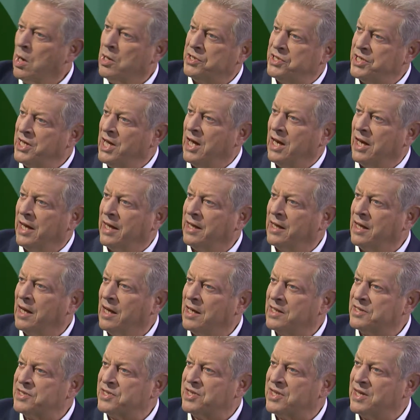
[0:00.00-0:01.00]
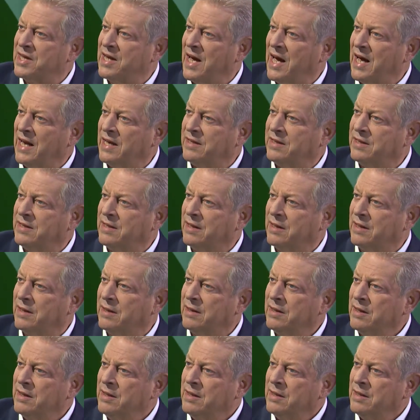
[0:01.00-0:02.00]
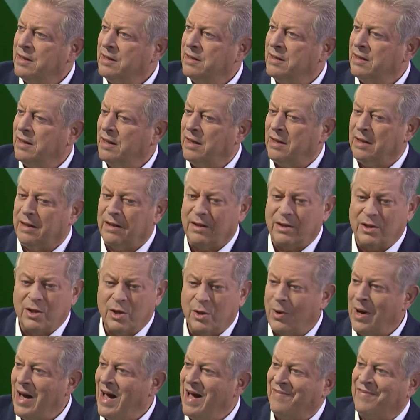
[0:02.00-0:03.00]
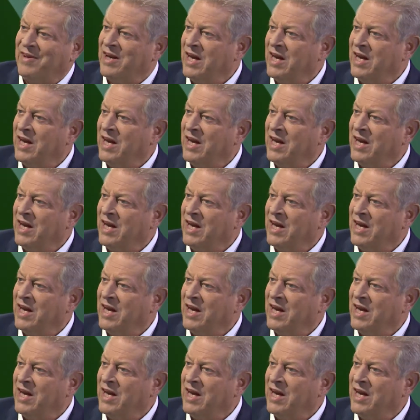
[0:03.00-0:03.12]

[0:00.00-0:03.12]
telling us that you have an